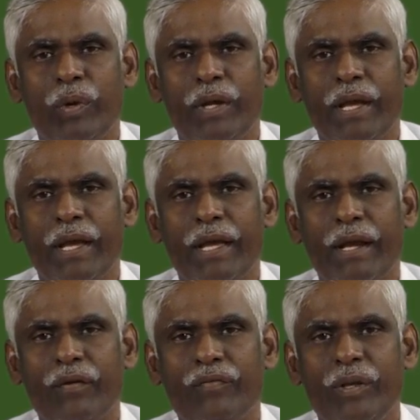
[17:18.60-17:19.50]
take care
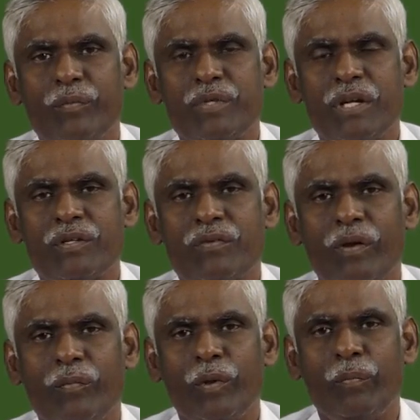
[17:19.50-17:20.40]
of themselves
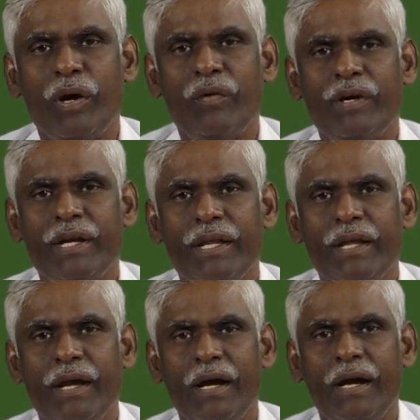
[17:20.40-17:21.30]
from the
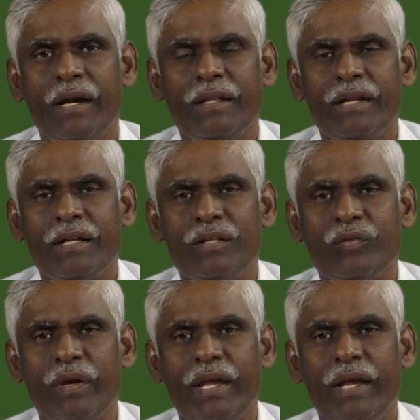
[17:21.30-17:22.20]
poverty, and that is
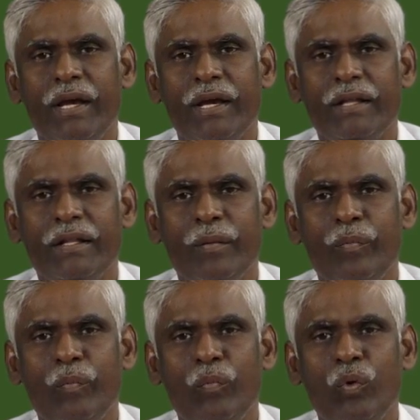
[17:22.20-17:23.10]
why they
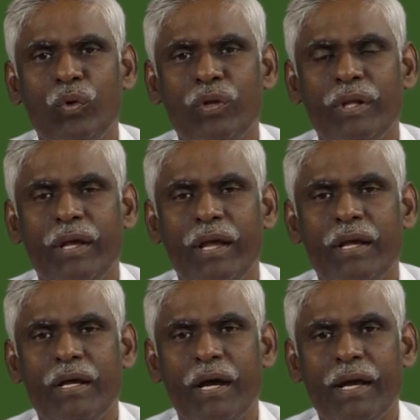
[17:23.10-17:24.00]
move to the
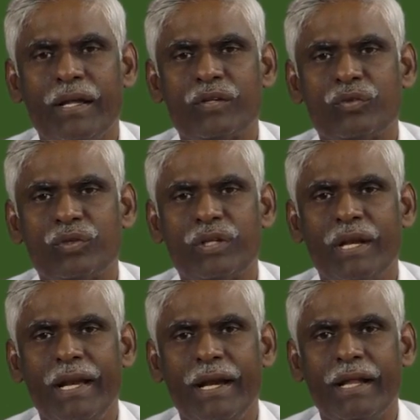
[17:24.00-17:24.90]
higher social
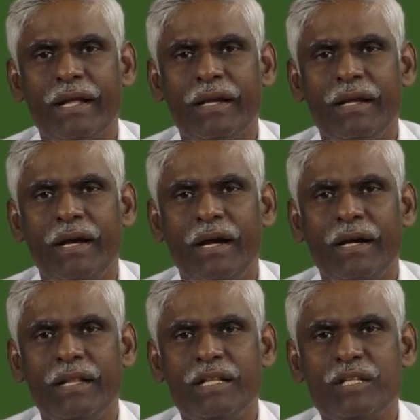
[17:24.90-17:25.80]
ladder,
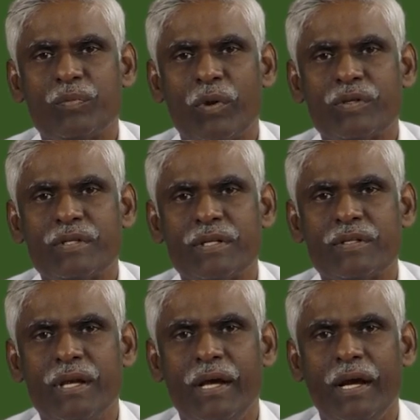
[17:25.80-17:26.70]
and in this process
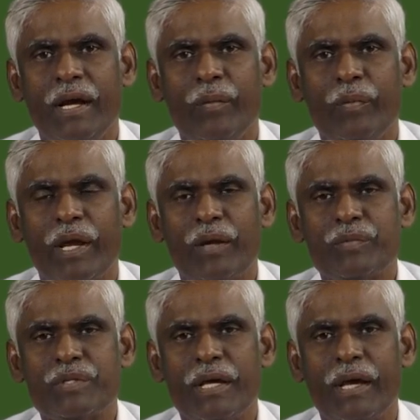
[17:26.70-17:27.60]
it
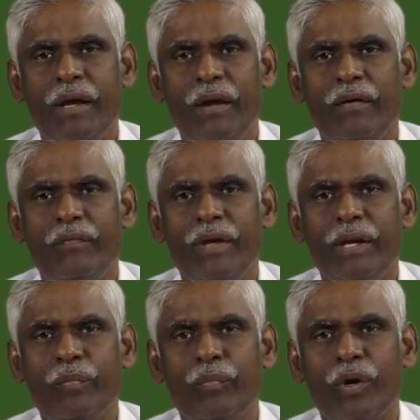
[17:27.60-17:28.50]
becomes a very
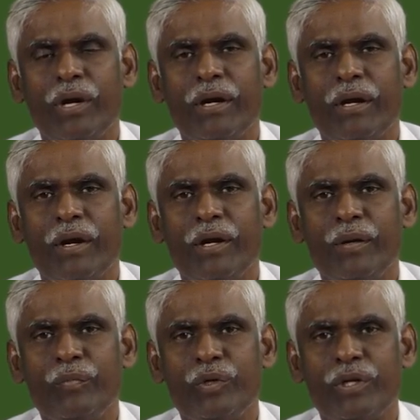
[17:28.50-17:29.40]
important
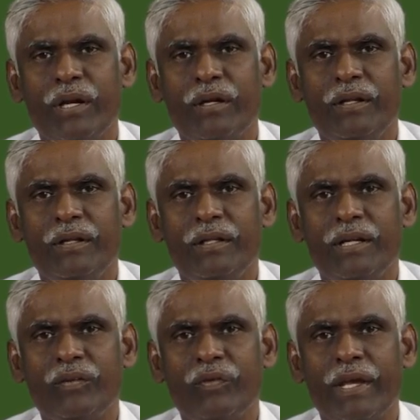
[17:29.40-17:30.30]
contribution.
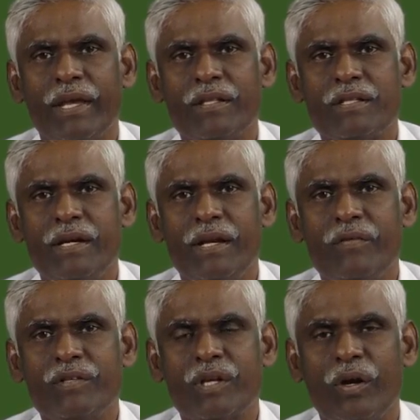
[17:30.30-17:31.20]
That is why Kingsley
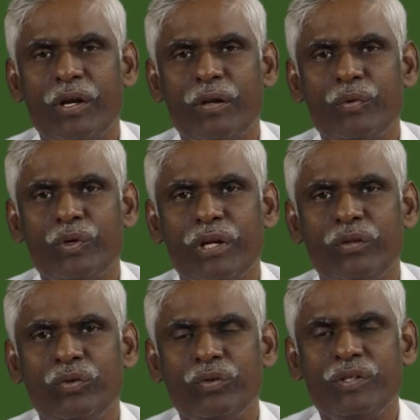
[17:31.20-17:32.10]
Davis' contribution
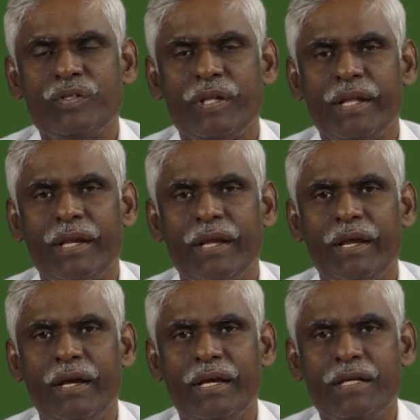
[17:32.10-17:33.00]
through this theory
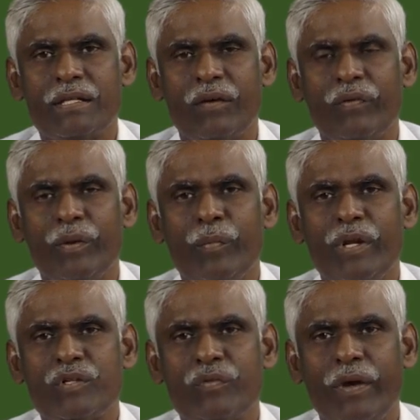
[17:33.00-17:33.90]
is of
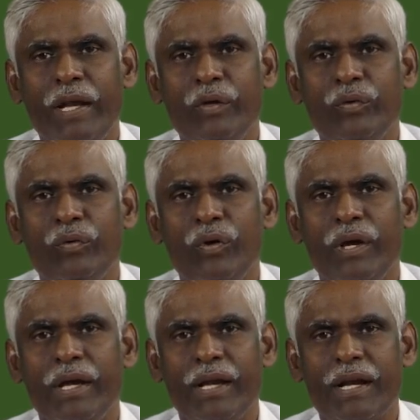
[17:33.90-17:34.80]
immense value
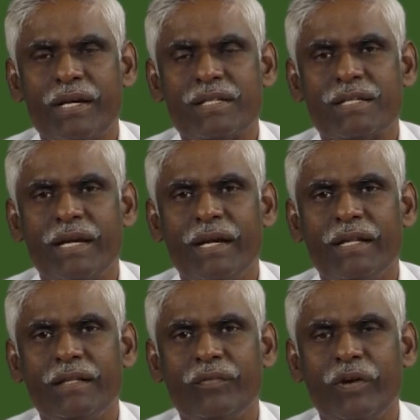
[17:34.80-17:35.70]
in
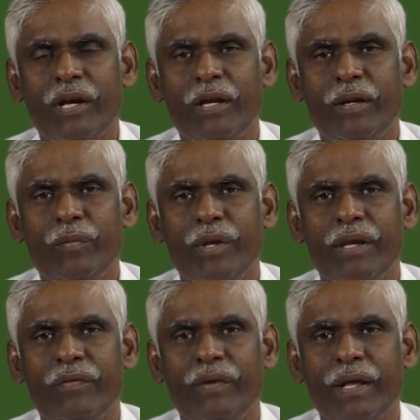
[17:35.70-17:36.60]
understanding the fertility
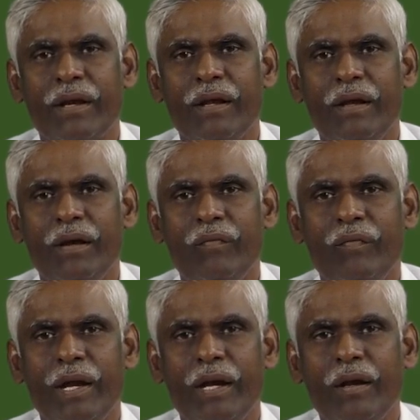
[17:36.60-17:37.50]
behavior
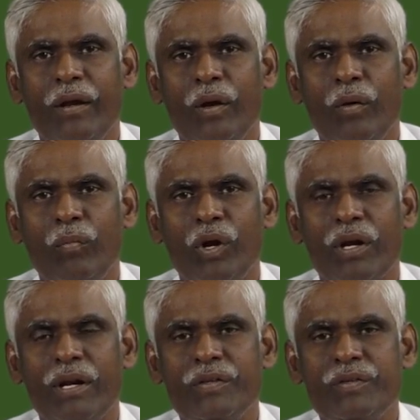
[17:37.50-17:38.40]
when
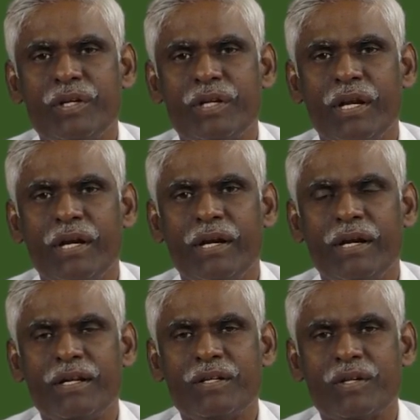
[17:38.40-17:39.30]
modernization and
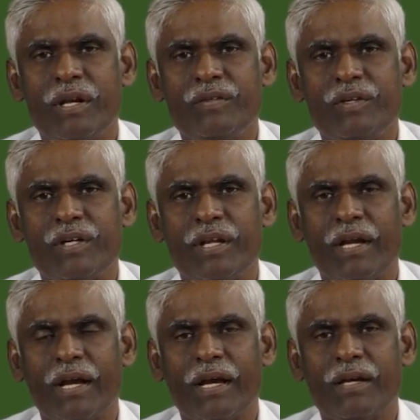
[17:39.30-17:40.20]
industrialization
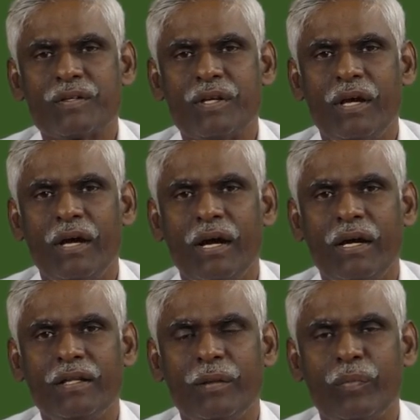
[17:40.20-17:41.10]
occurs,
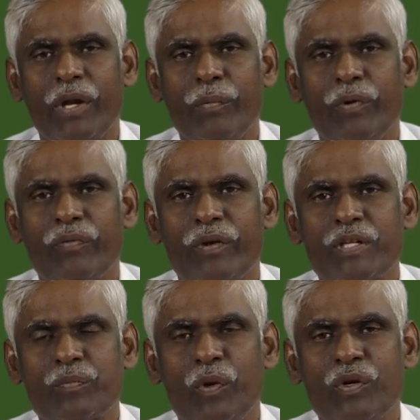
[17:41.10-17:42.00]
and the type of
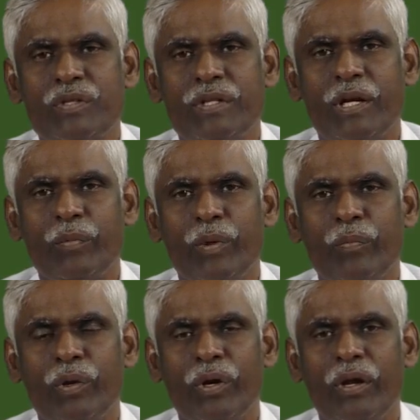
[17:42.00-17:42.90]
response that
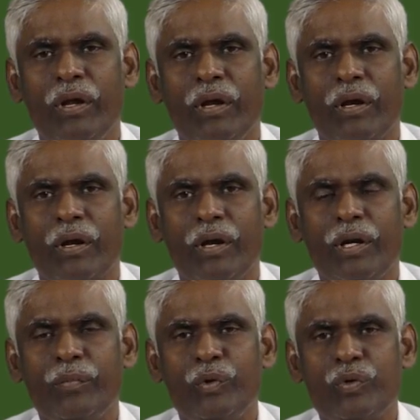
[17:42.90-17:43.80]
people
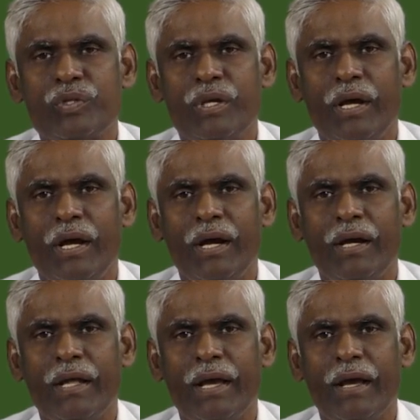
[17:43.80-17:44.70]
contributes and